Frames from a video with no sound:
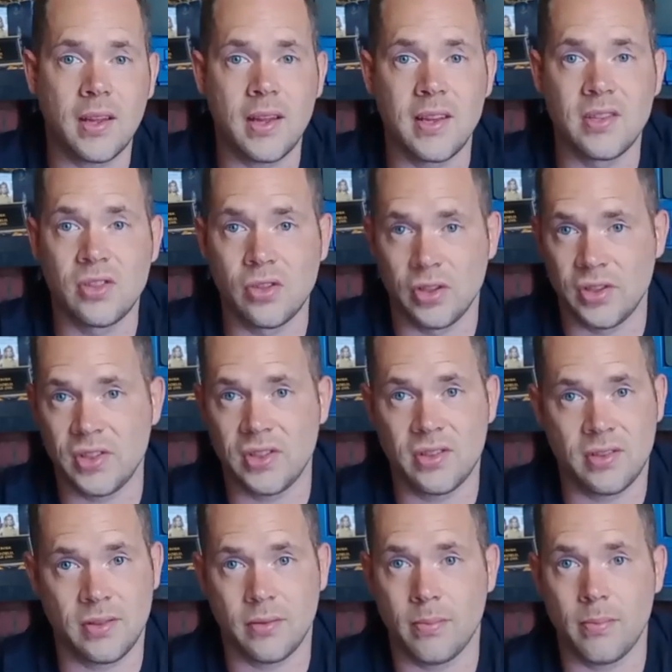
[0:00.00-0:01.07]
is
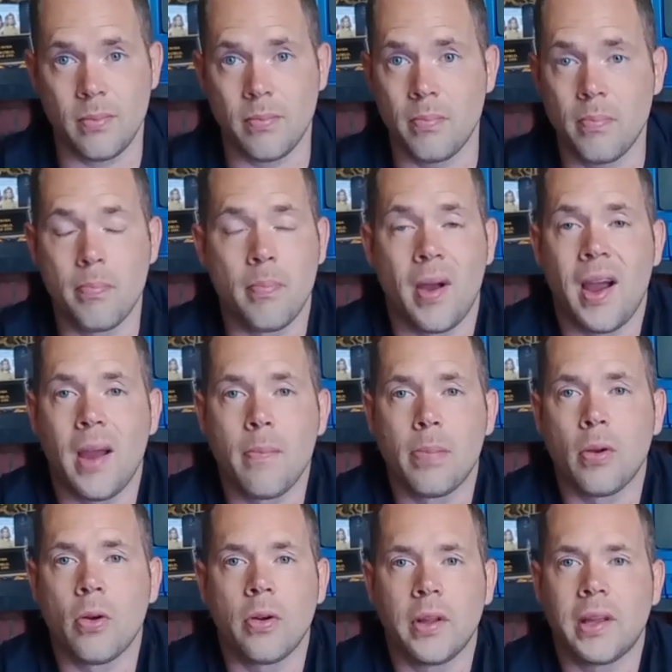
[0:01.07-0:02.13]
just mind
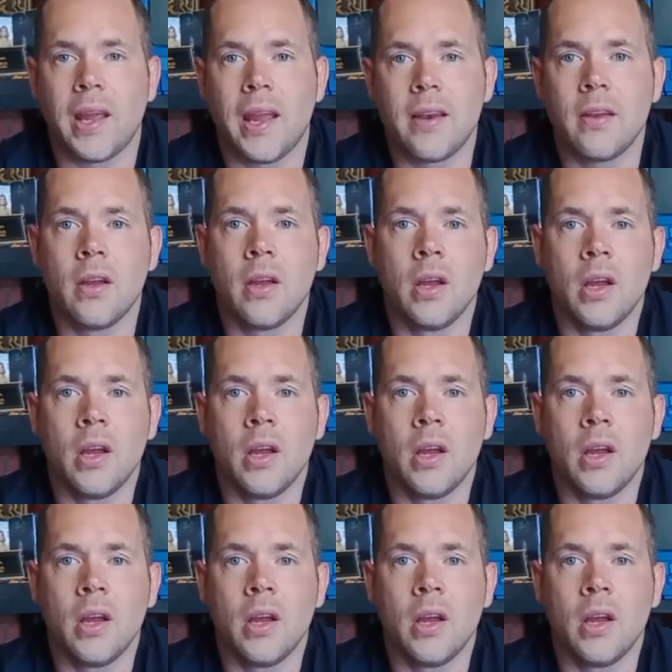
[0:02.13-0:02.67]
blown again.